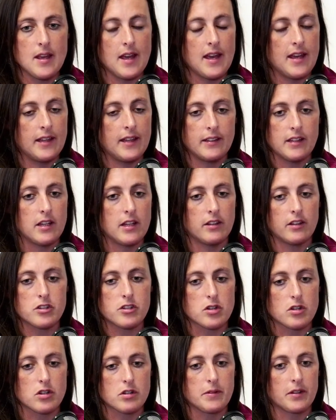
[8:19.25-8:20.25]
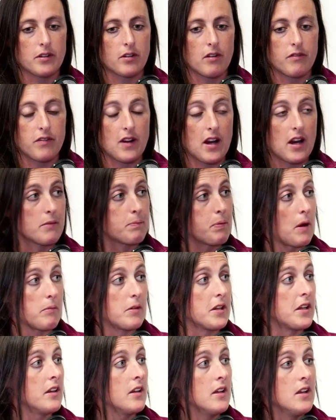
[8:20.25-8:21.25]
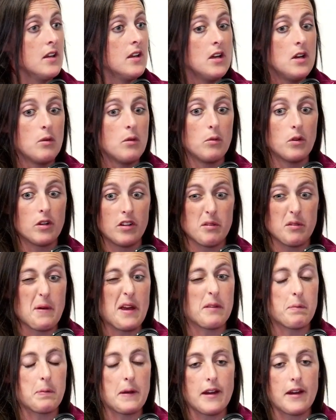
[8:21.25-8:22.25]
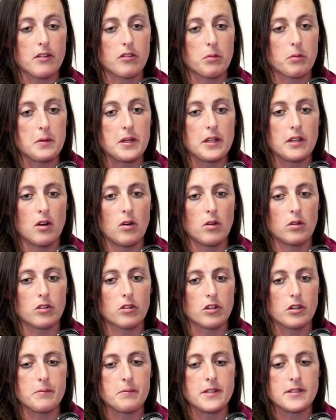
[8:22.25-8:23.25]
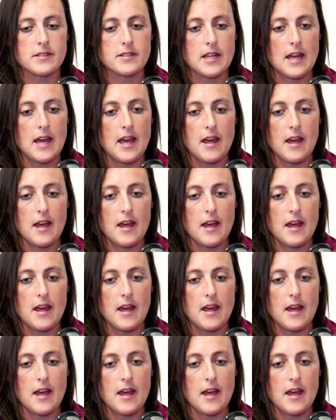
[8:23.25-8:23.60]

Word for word: Uh, in in the tournament so far, probably one of the best players for me in the whole tournament.